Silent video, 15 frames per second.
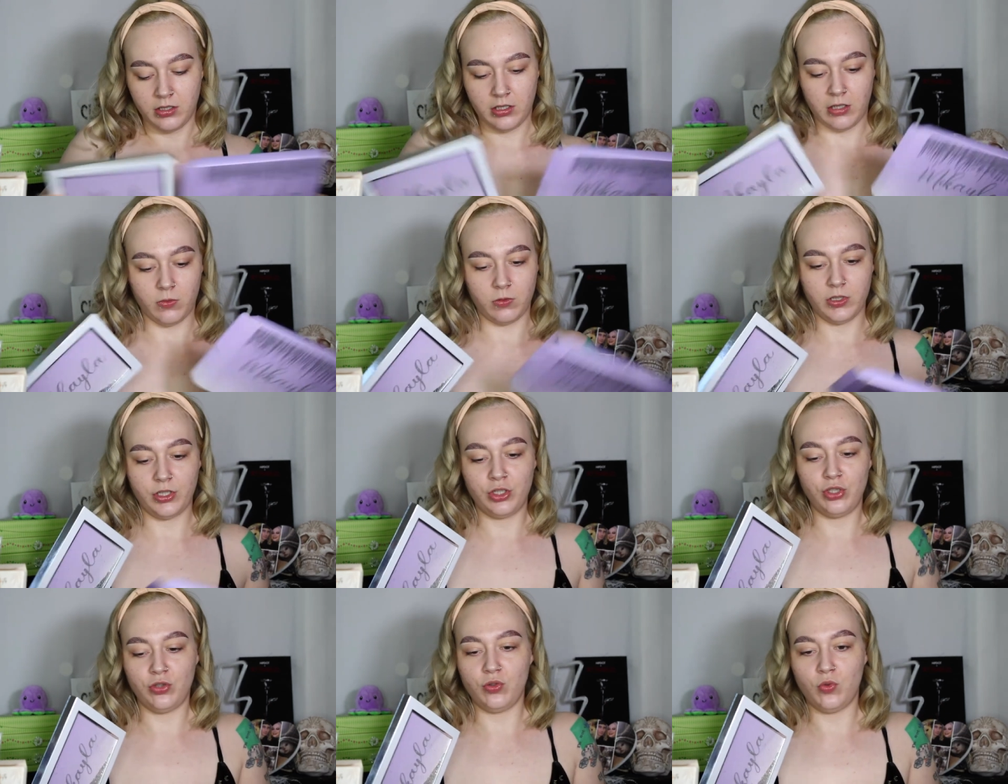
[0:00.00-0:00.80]
I want to
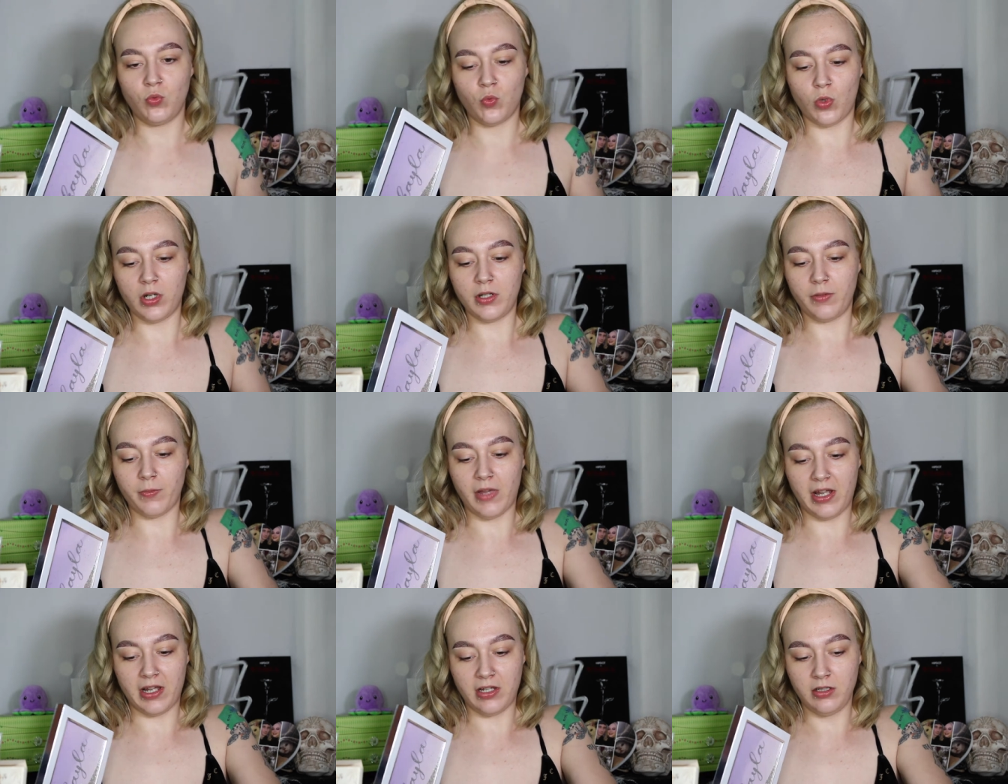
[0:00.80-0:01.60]
do one
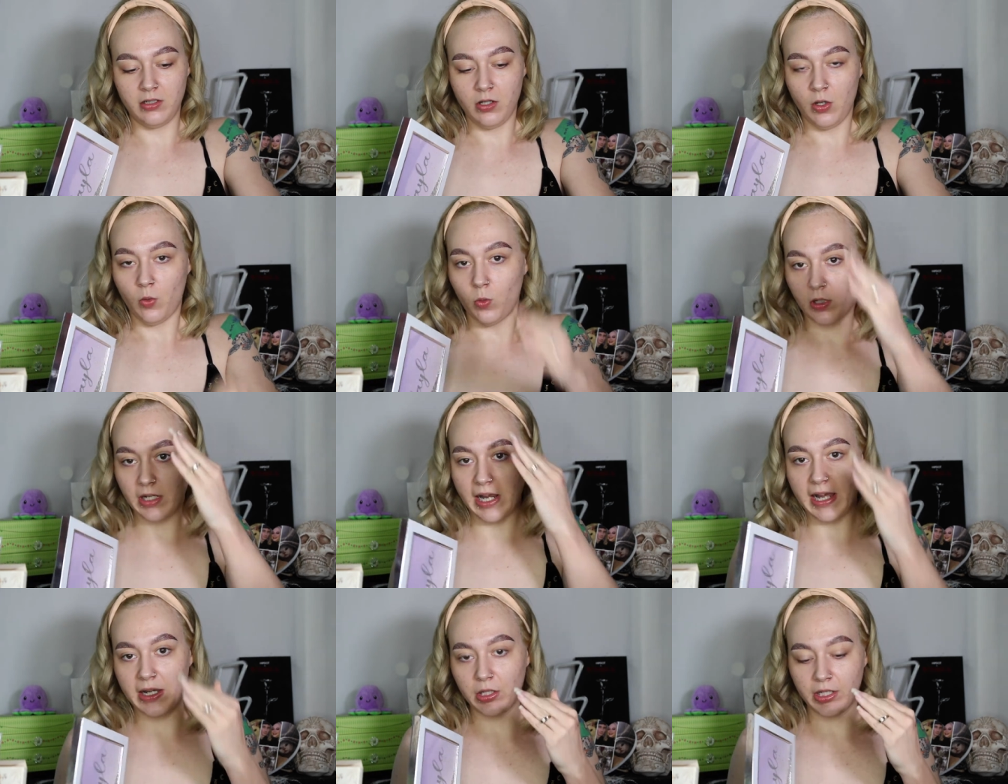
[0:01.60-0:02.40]
my one
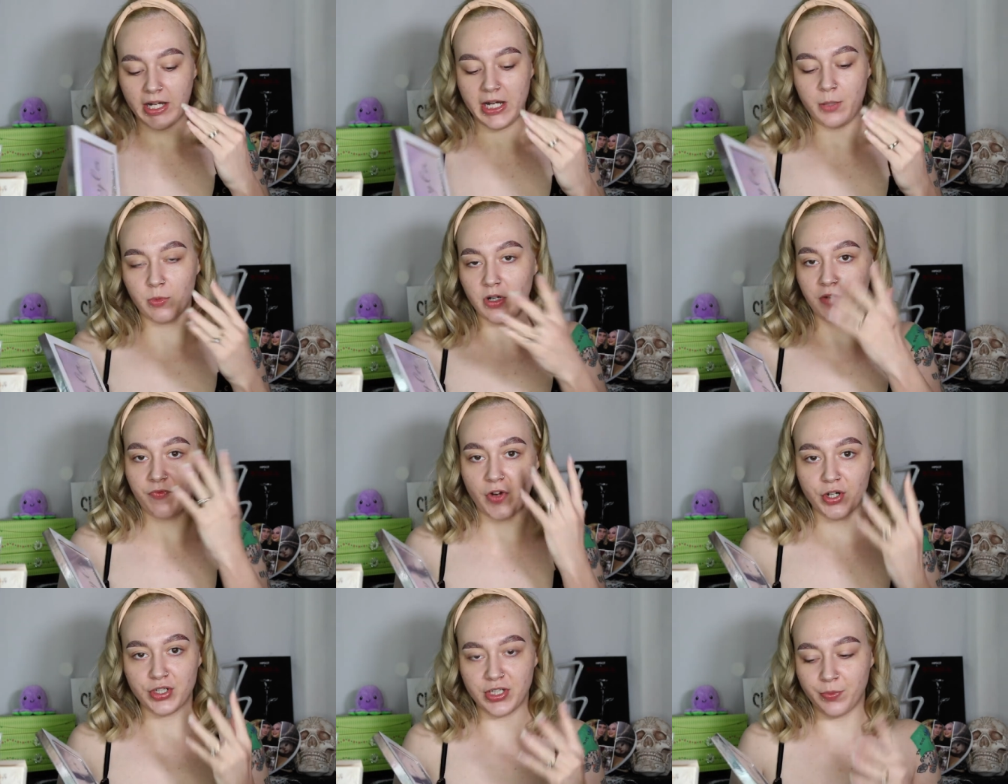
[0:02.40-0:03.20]
eye on camera,
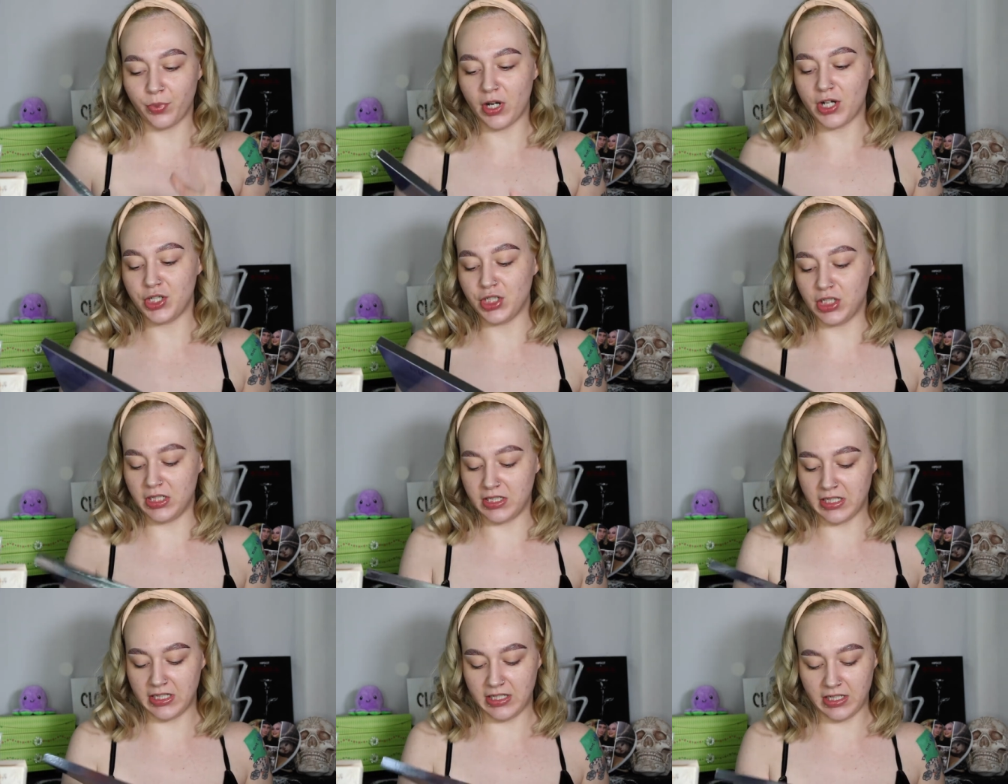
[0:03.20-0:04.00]
first
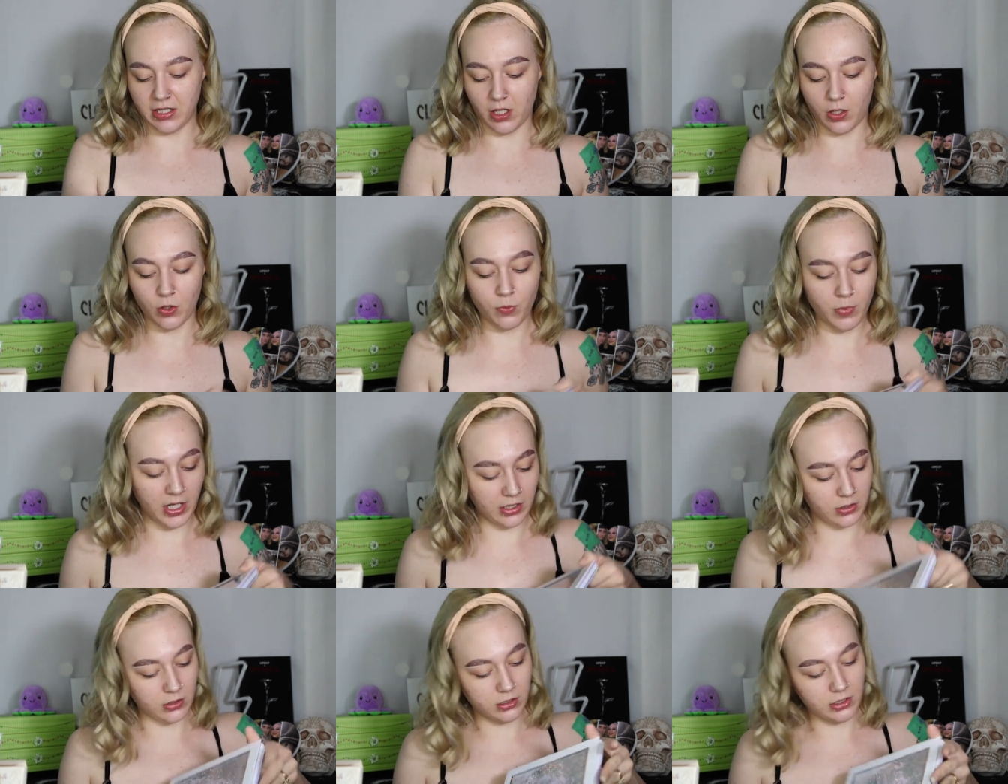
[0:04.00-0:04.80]
impressions, and then, oh
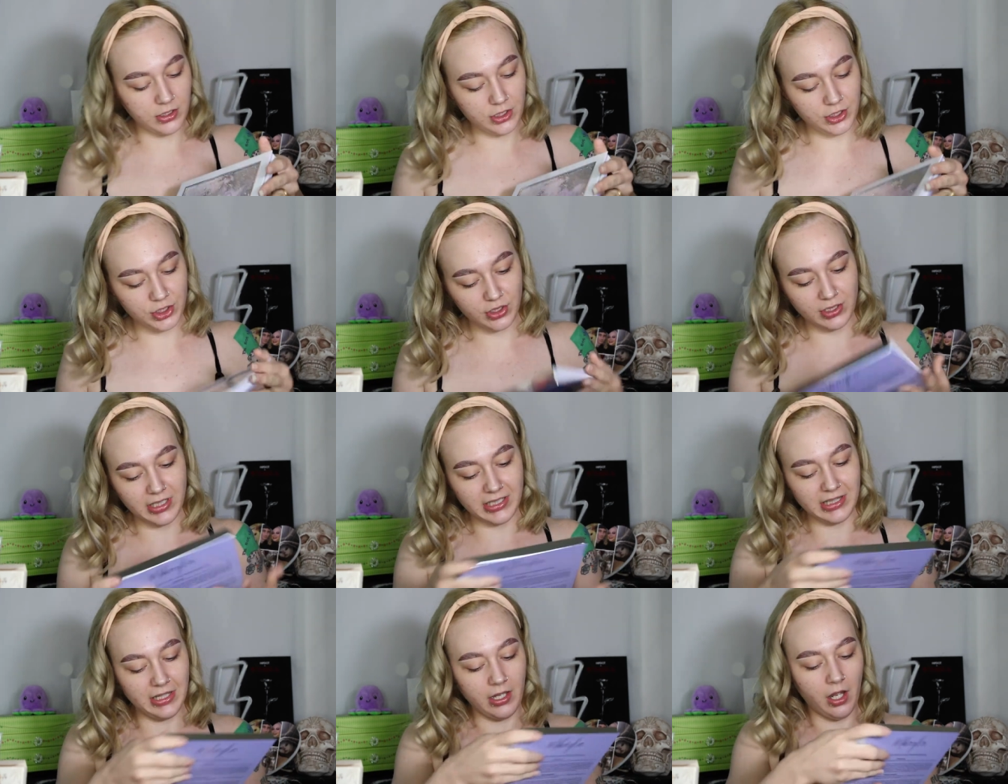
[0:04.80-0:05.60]
my gosh, look
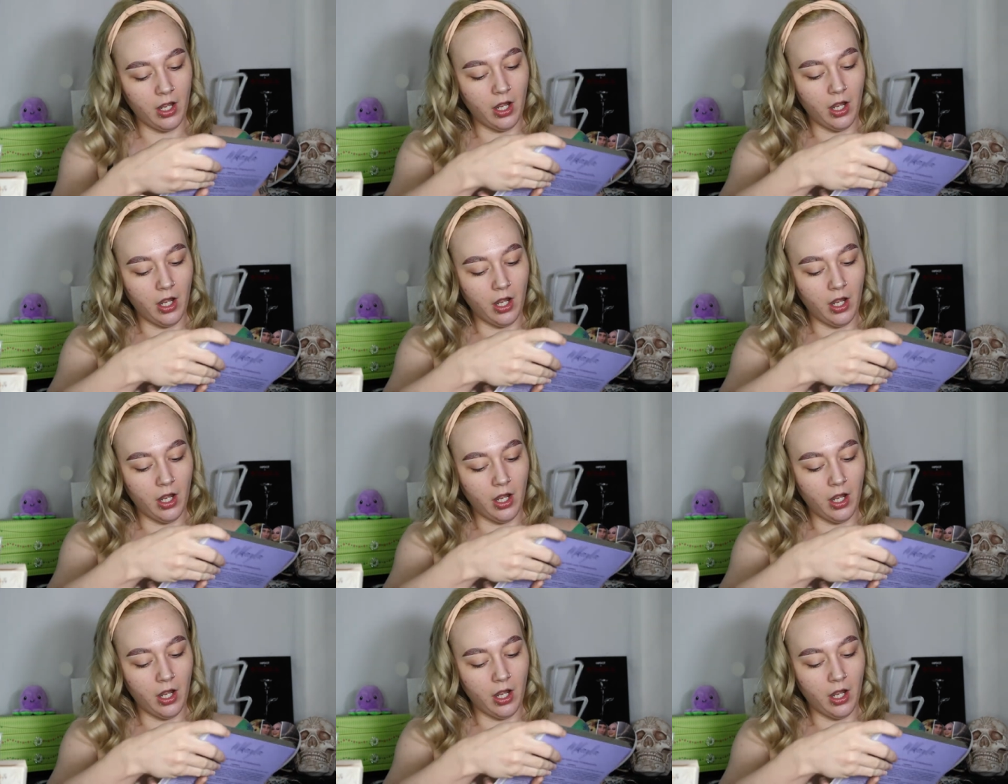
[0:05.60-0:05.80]
at,